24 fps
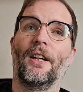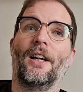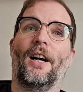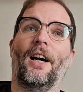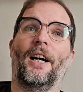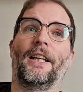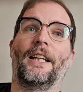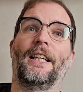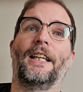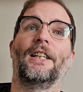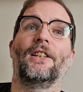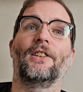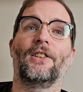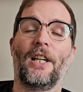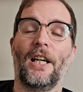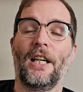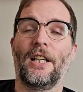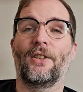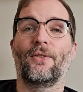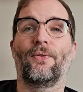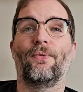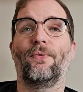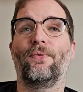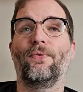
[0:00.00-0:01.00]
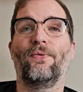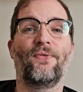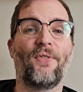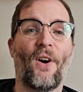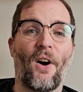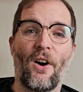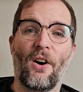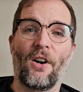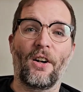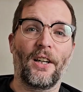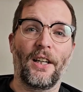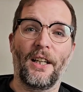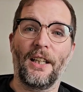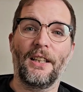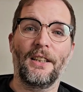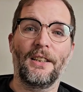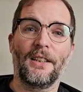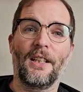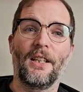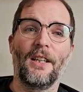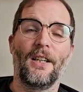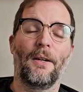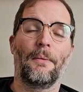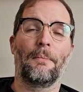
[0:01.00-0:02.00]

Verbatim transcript: I think it, it's fine,